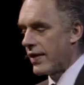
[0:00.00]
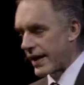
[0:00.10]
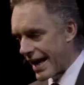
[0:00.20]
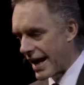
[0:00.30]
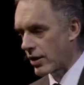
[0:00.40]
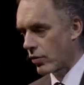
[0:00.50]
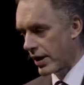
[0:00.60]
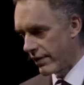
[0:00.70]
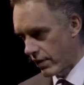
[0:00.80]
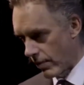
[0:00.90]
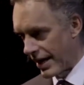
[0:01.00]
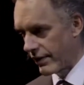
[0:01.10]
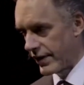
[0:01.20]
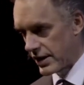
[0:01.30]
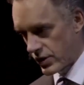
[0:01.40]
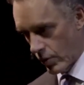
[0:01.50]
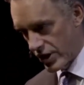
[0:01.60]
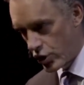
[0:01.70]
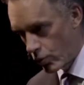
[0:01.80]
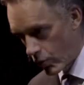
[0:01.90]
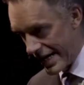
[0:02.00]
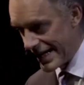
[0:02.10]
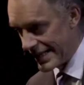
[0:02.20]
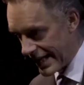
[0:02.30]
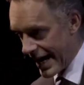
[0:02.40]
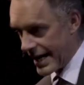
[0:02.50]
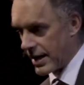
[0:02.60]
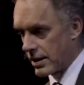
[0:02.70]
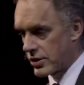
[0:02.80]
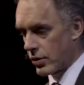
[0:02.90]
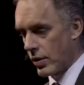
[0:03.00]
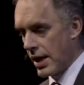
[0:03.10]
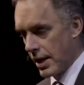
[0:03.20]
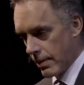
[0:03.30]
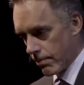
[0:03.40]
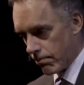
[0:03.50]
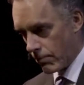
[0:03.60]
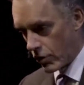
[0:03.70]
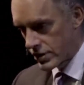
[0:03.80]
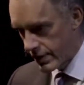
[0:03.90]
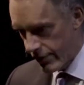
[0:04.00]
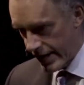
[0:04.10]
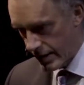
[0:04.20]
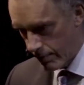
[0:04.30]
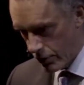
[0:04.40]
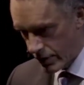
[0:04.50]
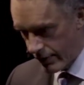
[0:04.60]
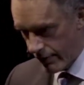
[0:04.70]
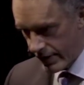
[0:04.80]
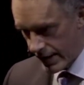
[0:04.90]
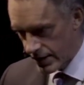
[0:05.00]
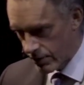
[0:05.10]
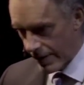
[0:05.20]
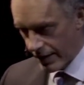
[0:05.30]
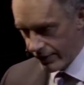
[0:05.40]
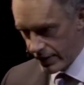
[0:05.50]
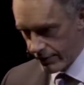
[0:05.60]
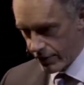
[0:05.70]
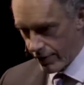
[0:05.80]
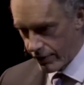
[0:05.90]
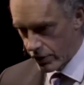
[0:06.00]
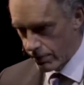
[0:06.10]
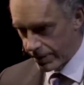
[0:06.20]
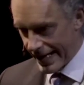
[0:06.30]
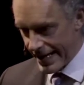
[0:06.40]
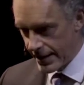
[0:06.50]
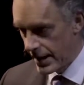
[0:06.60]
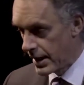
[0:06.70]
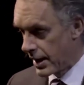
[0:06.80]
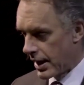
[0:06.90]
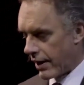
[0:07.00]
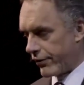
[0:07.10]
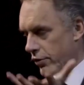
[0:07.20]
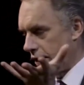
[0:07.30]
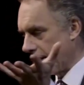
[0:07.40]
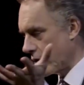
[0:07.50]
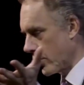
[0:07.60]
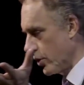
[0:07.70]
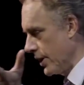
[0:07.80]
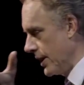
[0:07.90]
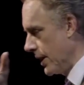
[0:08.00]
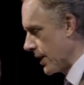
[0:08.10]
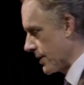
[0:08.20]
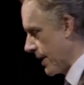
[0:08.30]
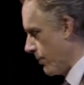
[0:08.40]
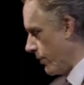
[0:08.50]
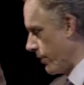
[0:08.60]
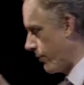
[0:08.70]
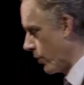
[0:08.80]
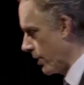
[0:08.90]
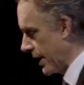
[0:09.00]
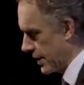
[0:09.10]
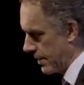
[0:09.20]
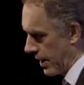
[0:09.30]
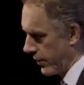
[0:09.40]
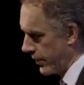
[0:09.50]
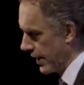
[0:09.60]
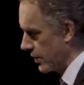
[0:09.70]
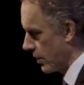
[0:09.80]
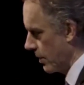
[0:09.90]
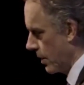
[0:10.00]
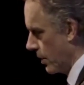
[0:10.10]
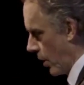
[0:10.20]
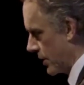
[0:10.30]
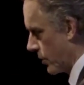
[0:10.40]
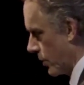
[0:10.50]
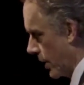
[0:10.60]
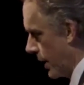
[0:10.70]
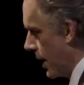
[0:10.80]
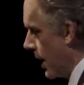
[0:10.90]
the category of irrelevant is one you really like. So most of everything is irrelevant if you have a good plan. A few things are good because they move you forward, and some other things are not so good.